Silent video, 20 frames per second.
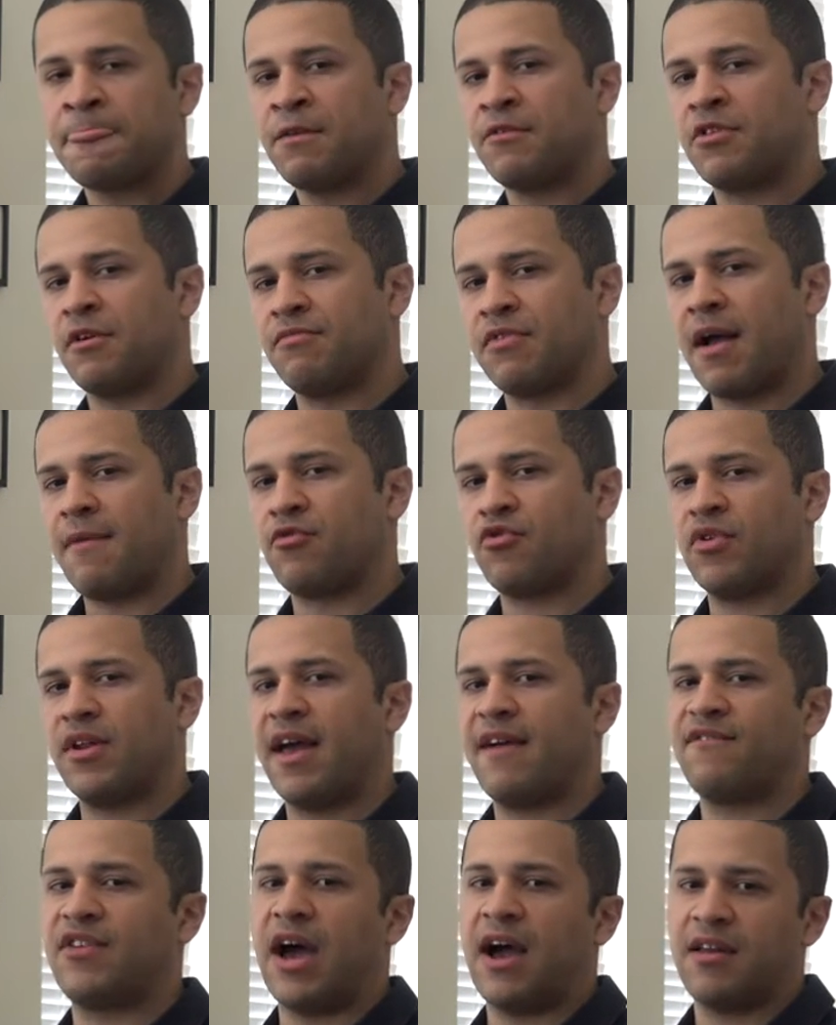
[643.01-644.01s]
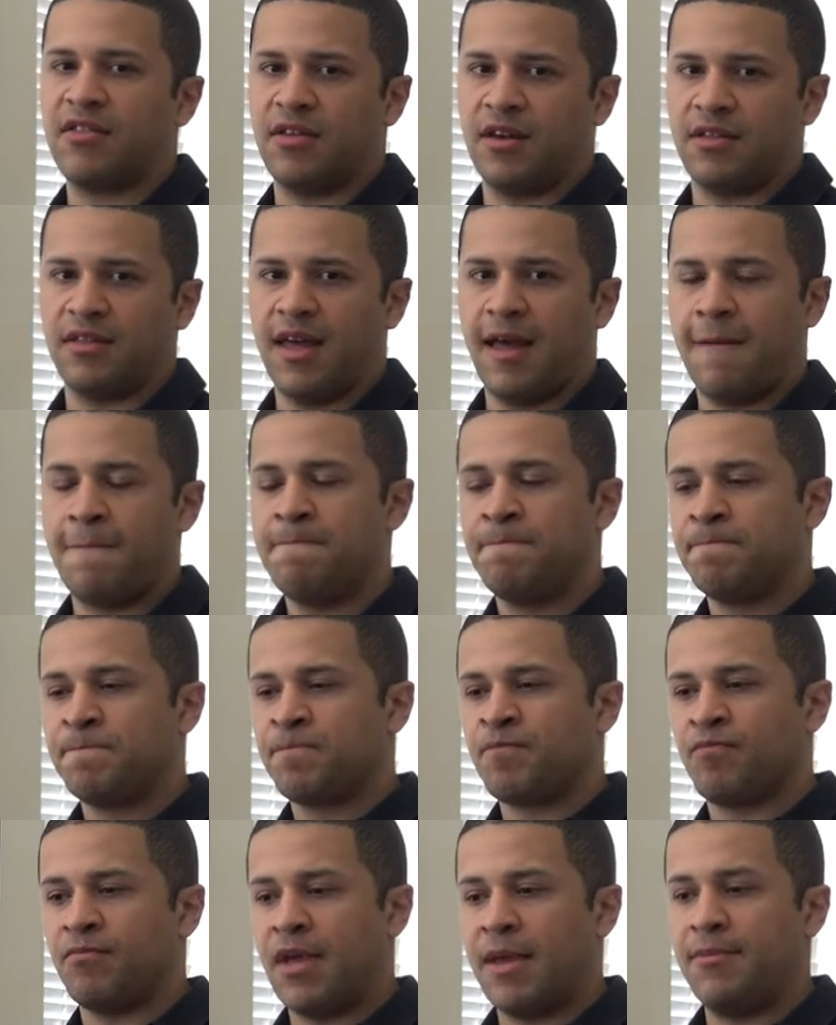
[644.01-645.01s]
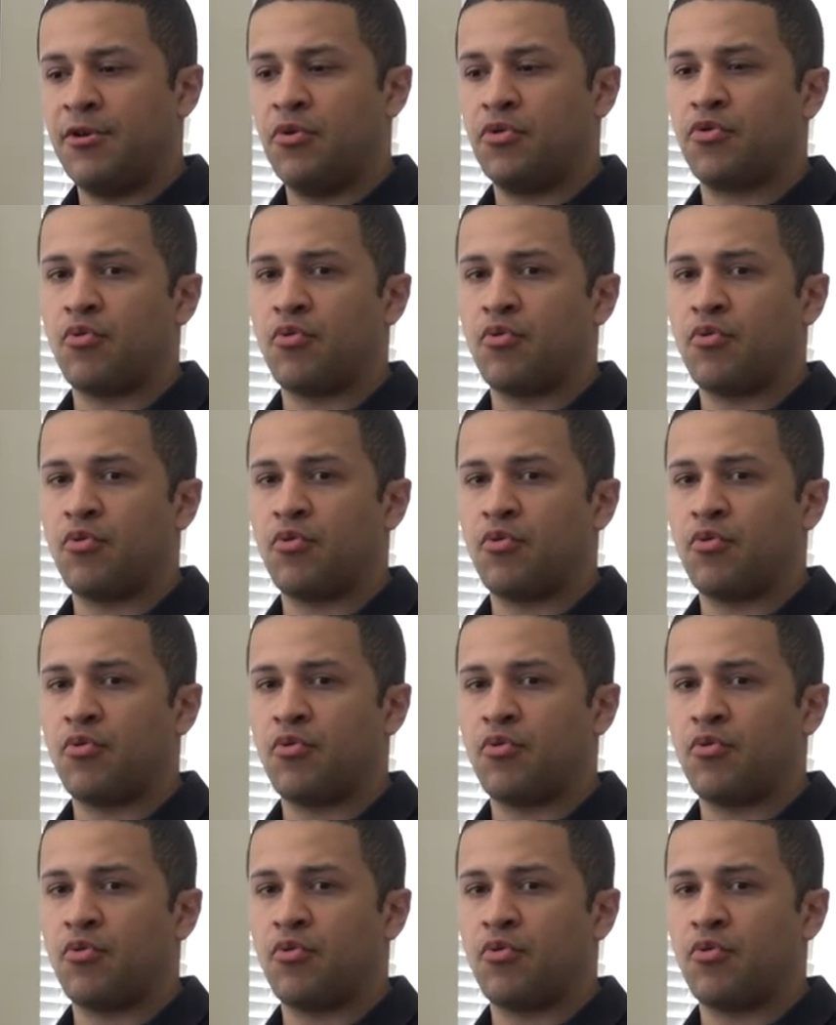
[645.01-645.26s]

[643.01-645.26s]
Sometimes you're going to have guys like that. Maybe you